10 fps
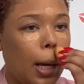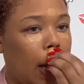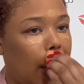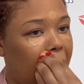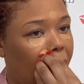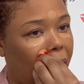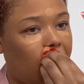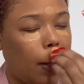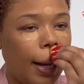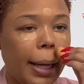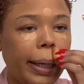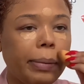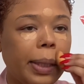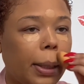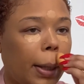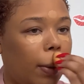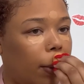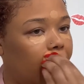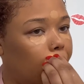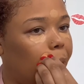And then I am gonna go
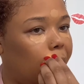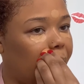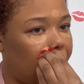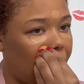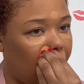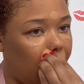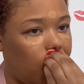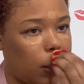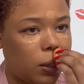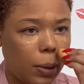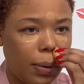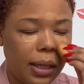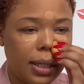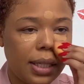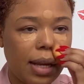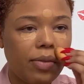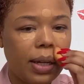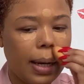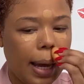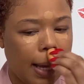in with
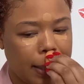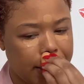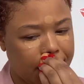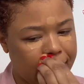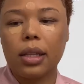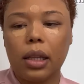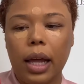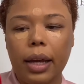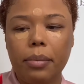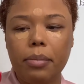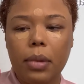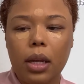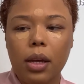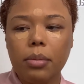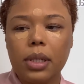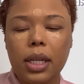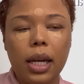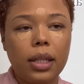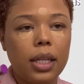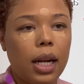27S Light Medium
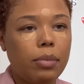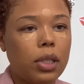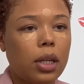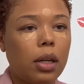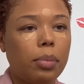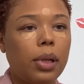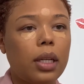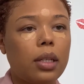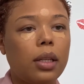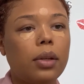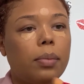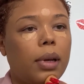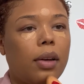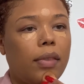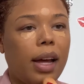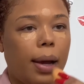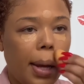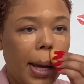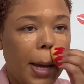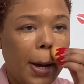Sand, and I'm just gonna place a little bit of that
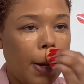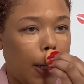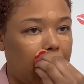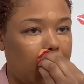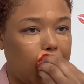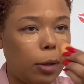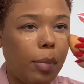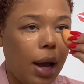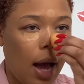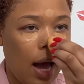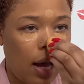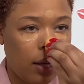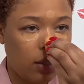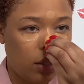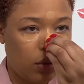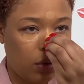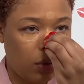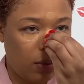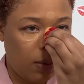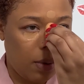underneath my eyes
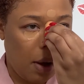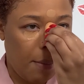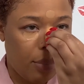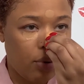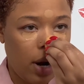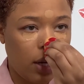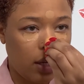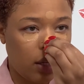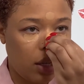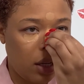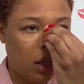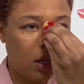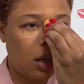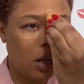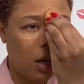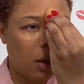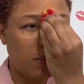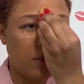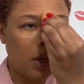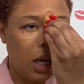to brighten it up.
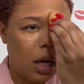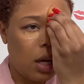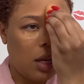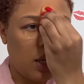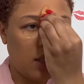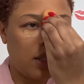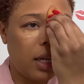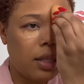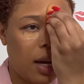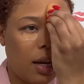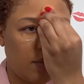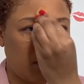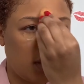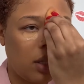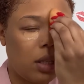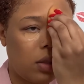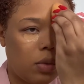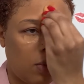It's daytime, it's